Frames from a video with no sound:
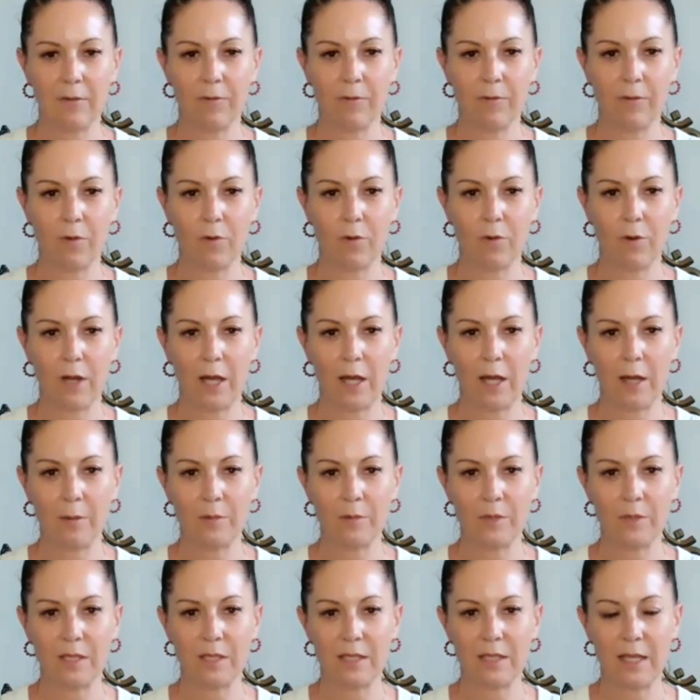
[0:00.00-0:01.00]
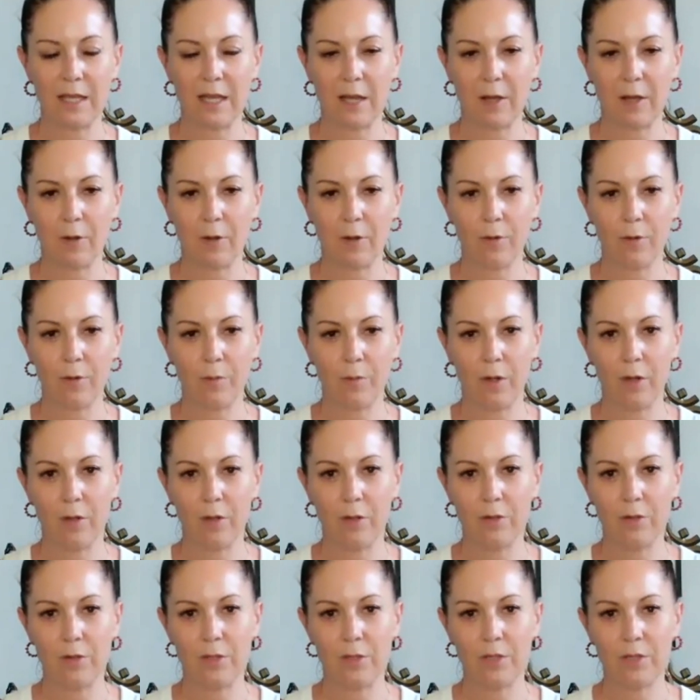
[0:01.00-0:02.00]
the forearms and the
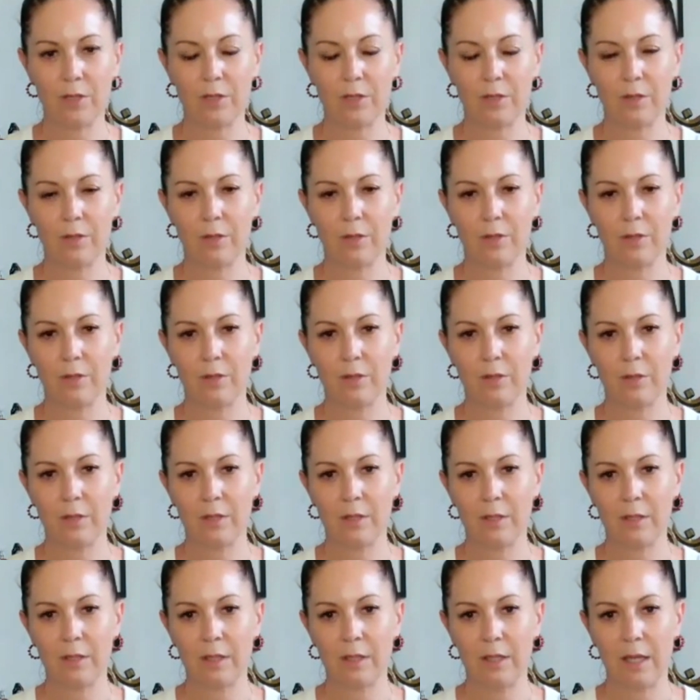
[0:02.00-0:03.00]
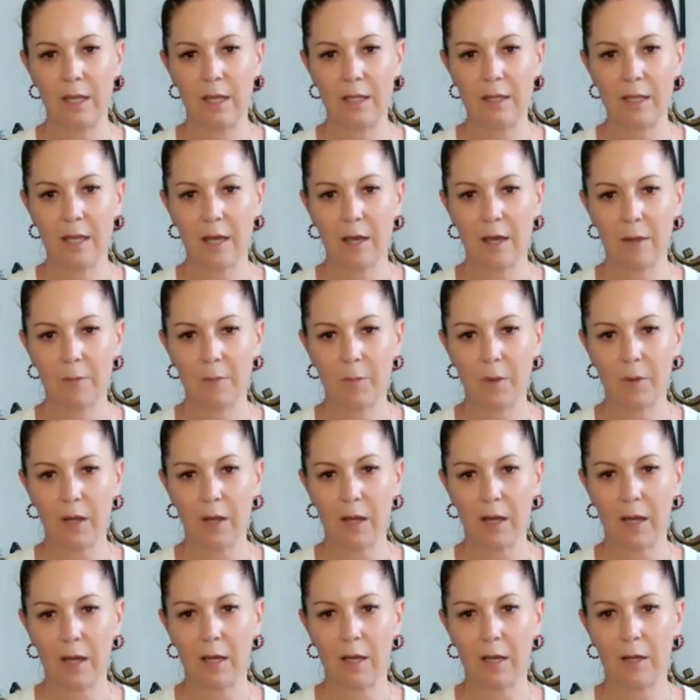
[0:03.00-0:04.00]
elbows, and the upper
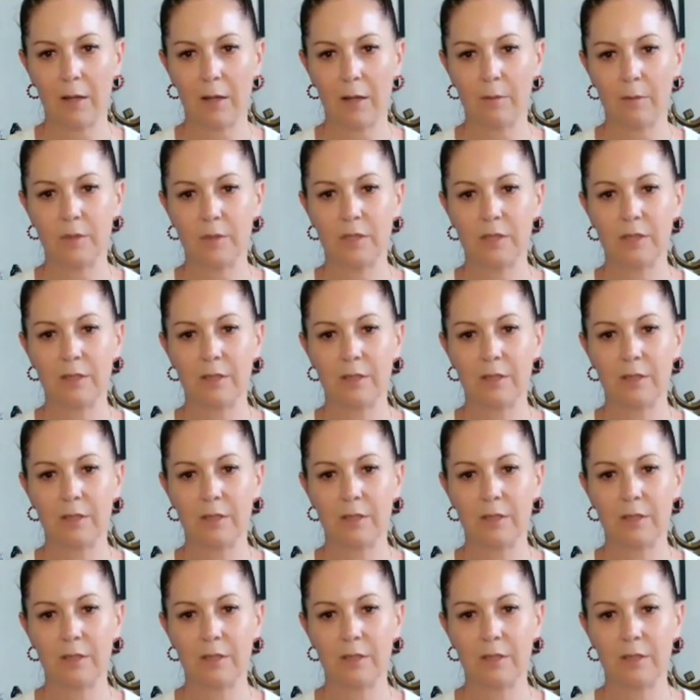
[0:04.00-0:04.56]
arms,